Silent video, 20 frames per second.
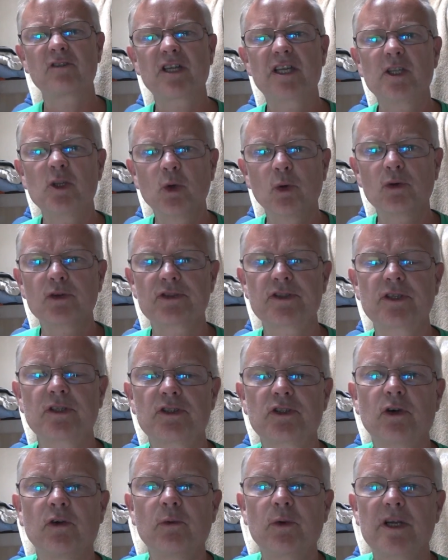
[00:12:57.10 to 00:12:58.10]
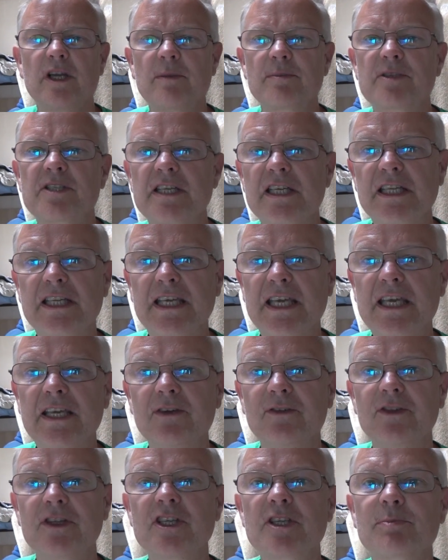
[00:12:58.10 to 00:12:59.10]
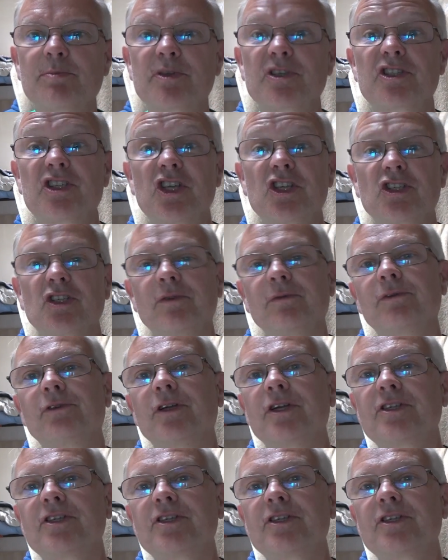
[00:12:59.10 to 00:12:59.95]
really noticed it sort of when I'm sitting here in this position, for